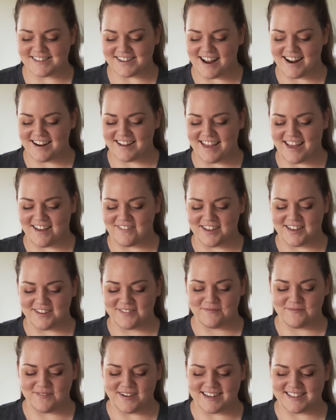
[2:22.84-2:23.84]
are out of the
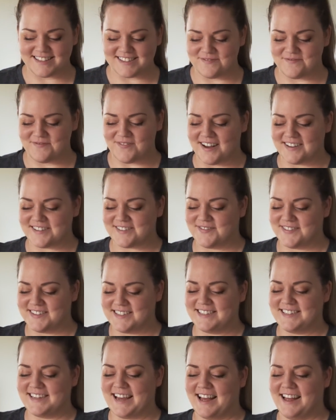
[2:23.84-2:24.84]
oven, but it's
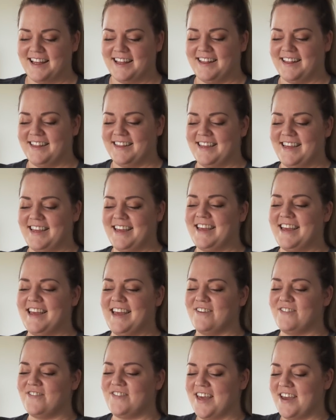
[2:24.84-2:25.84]
impossible to tell
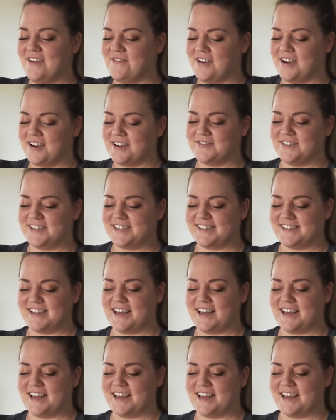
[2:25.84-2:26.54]
if they worked, which is